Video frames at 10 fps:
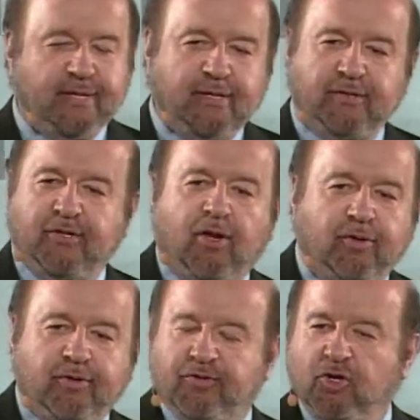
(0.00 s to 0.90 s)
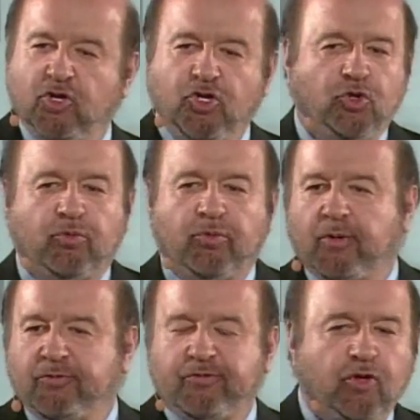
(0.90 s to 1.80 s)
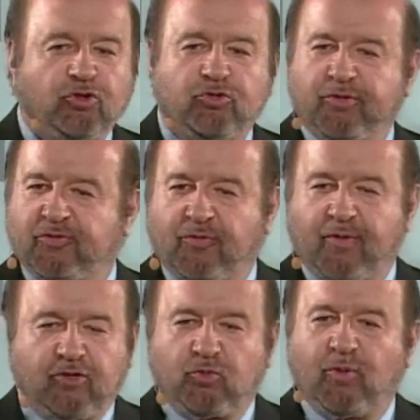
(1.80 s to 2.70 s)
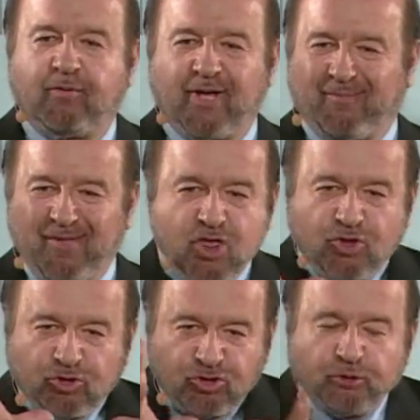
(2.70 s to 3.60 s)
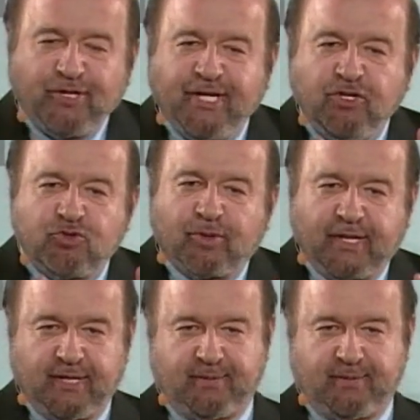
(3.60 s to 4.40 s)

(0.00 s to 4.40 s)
Dollars, euros, Swiss francs, whatever you have. There's 13 trillion.